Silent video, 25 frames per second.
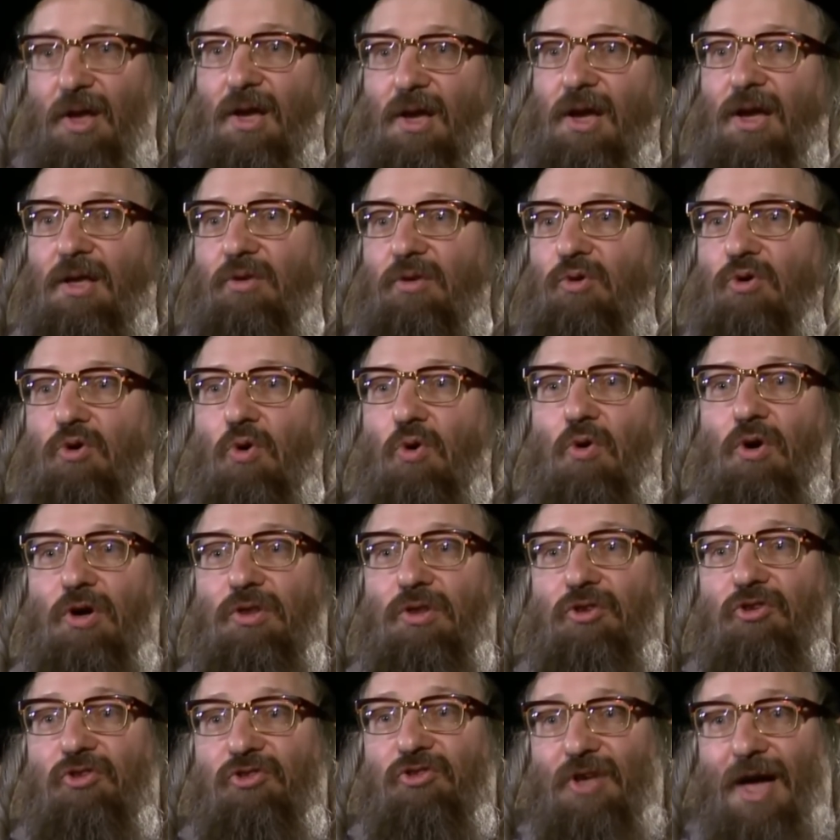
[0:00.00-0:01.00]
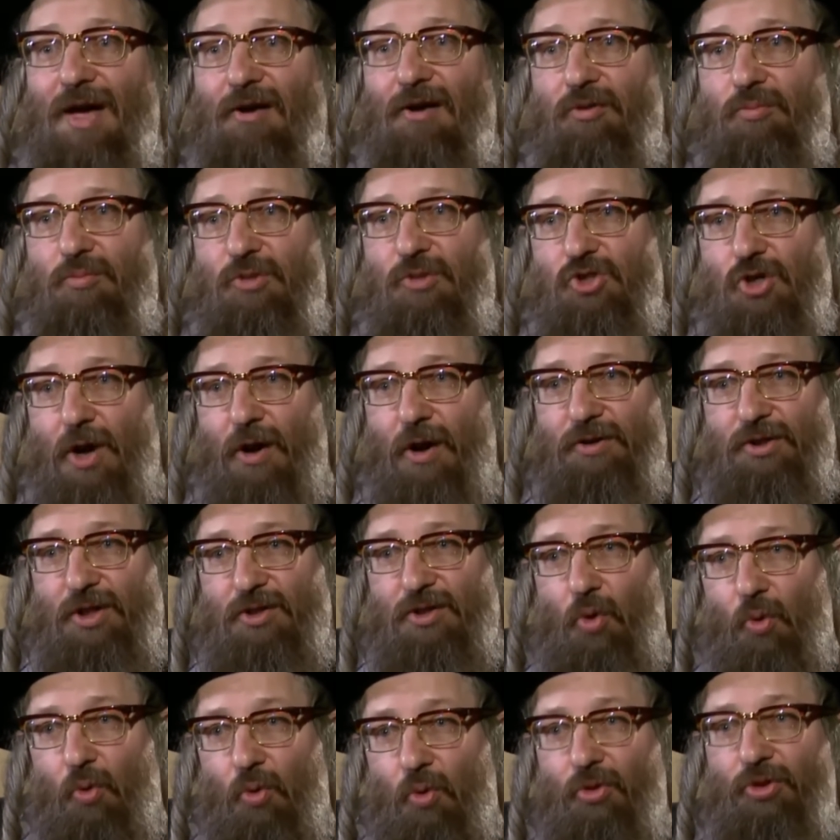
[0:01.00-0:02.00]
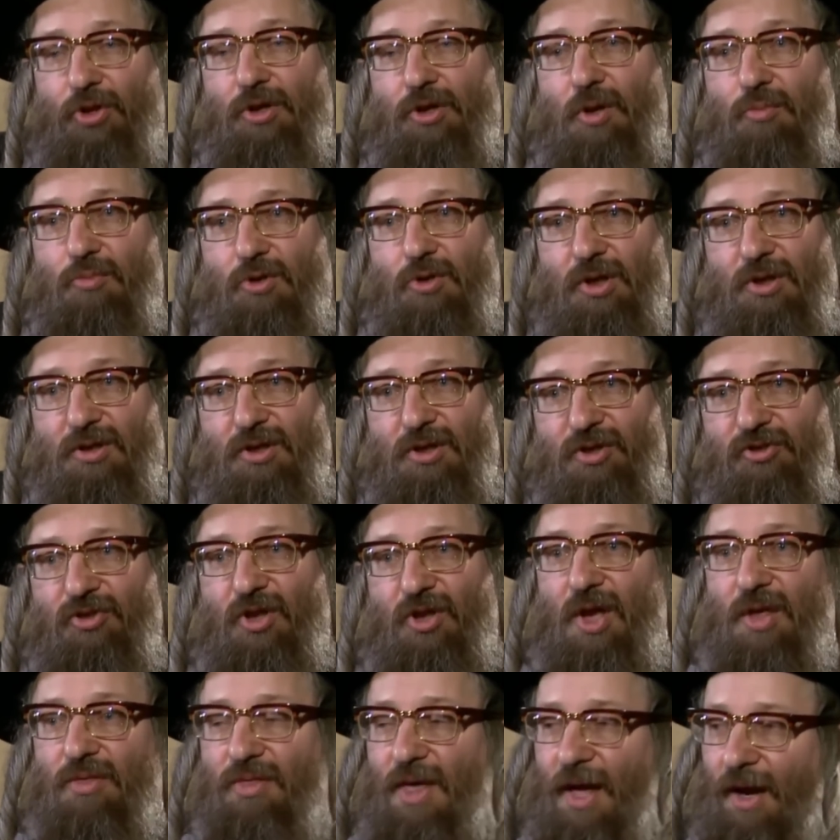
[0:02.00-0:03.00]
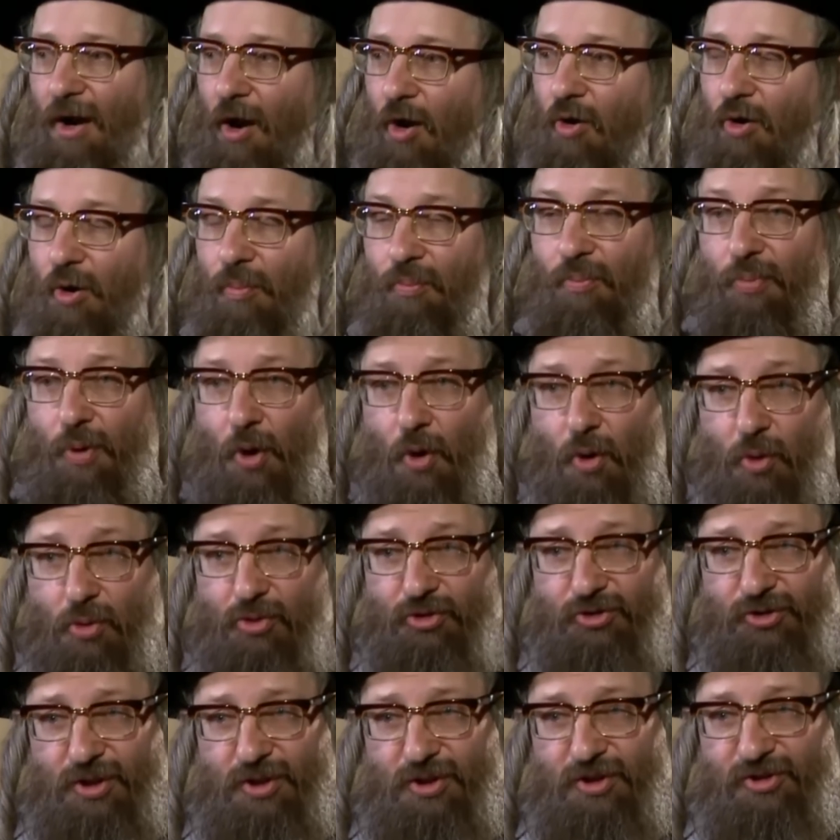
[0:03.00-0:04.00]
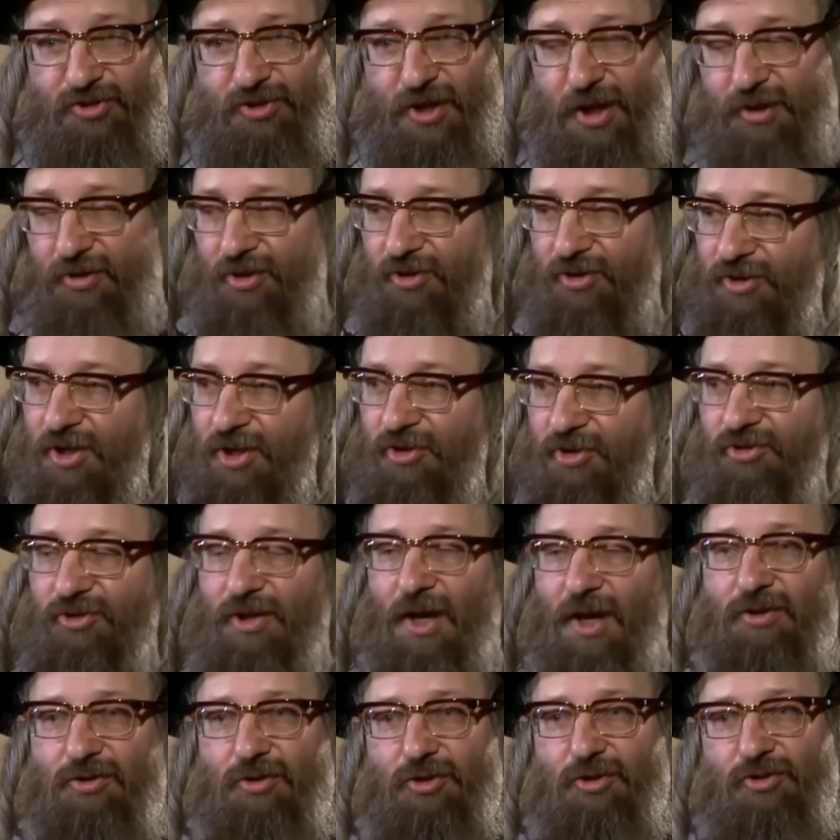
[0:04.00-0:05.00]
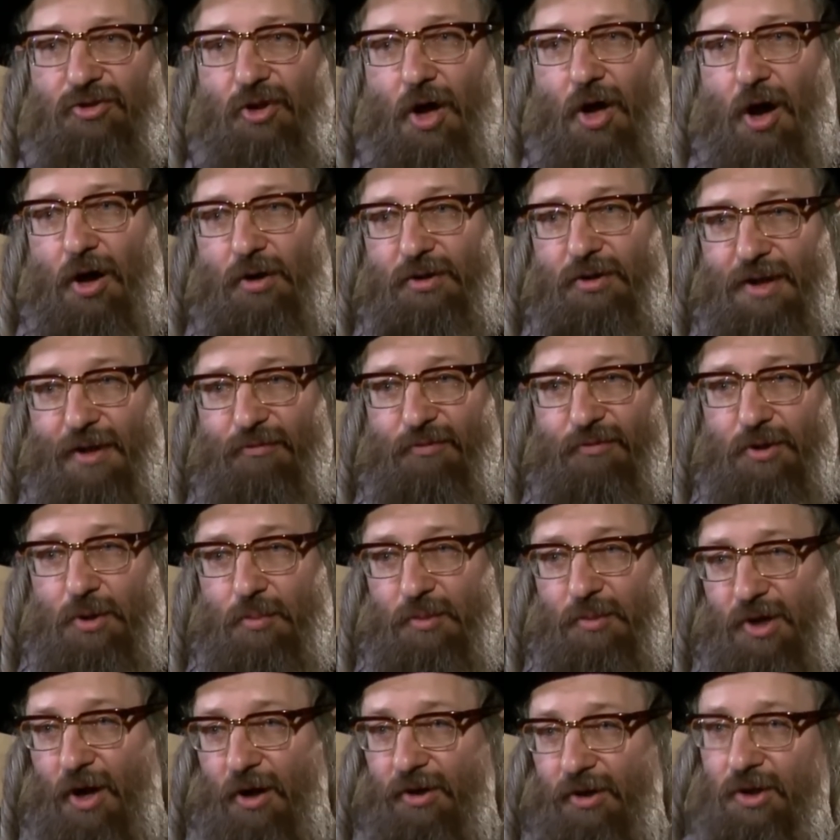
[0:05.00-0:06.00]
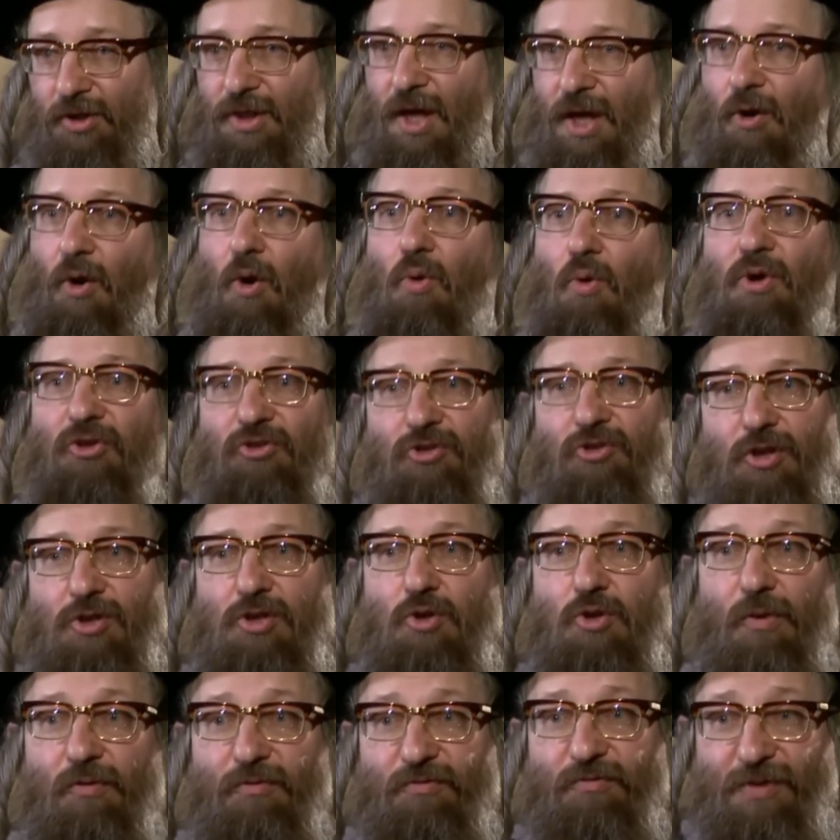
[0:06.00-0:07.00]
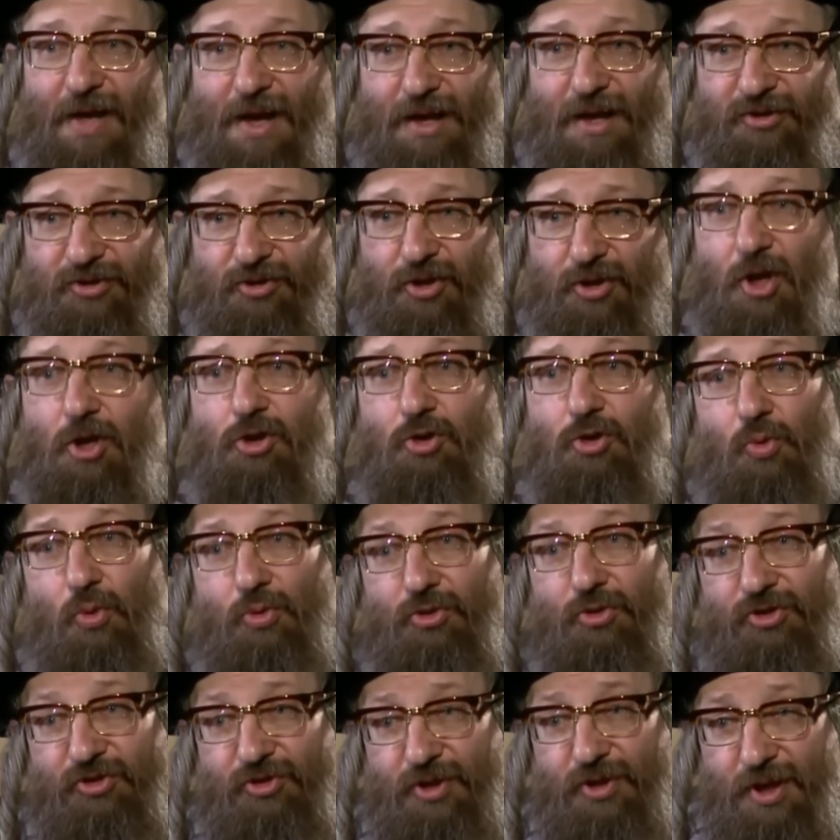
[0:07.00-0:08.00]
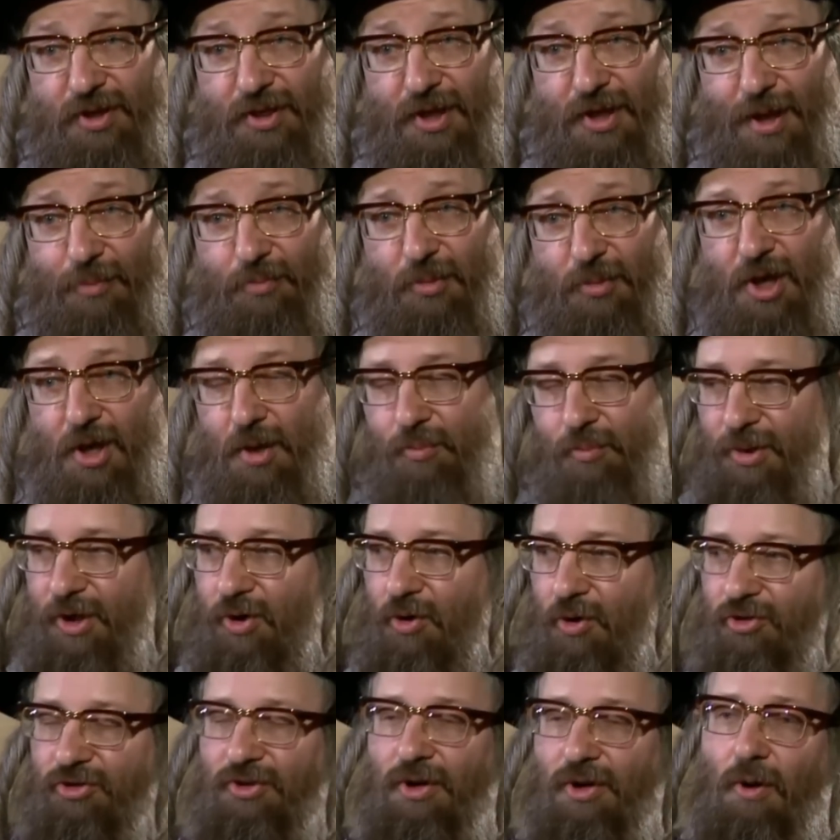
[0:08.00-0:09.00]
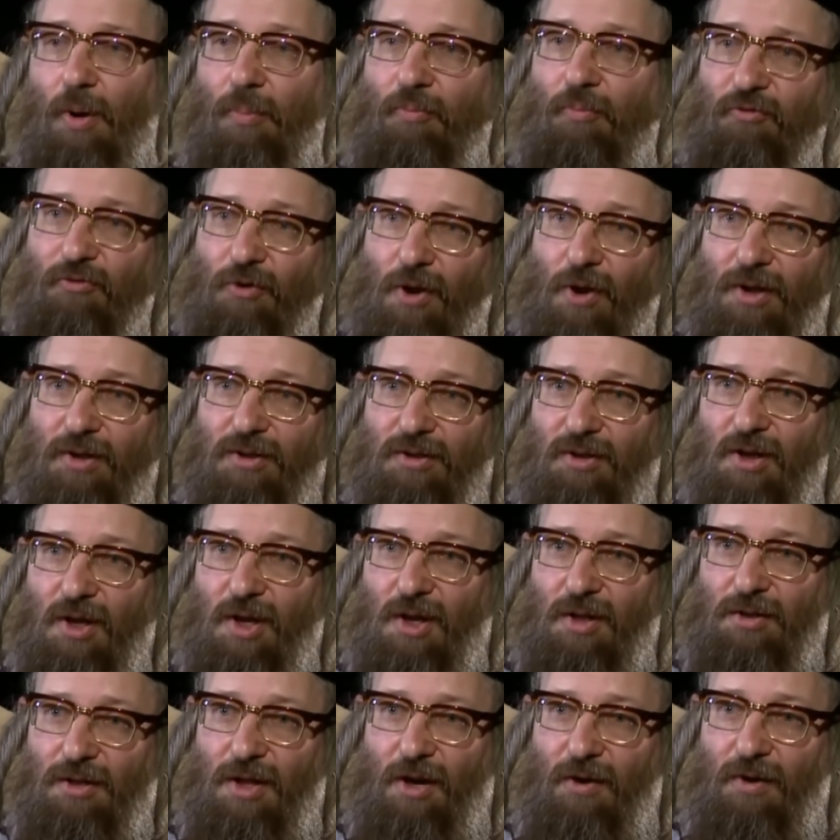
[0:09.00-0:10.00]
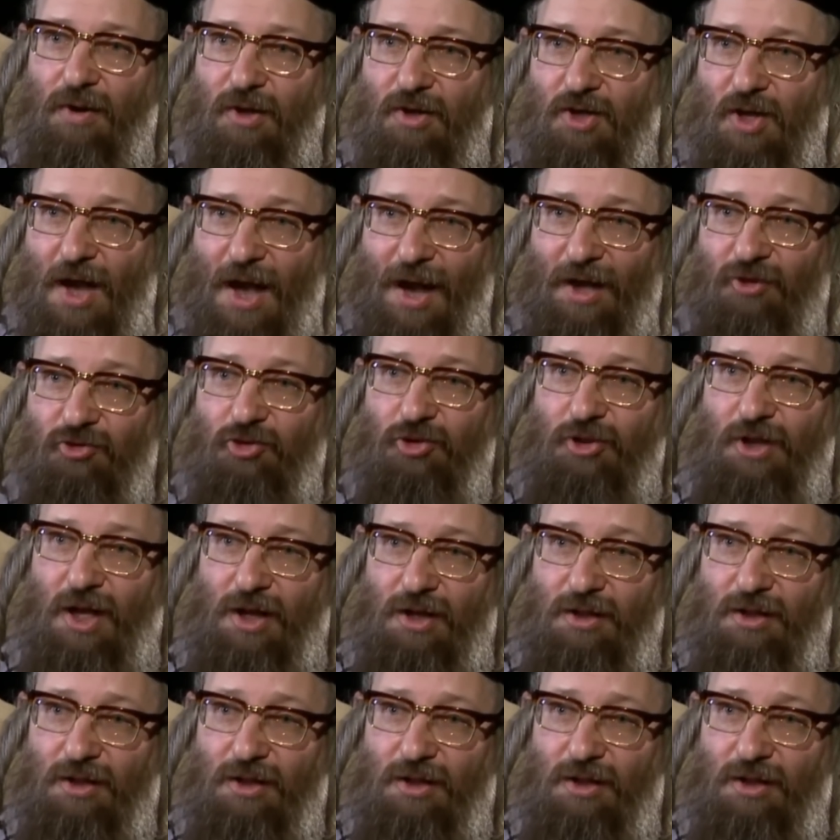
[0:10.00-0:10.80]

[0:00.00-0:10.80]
in, call it the silent majority, all the communities that are opposed to these settlers. These settlers are definitely a minority that are always in your face. You will see them because they're up front. They're agitating,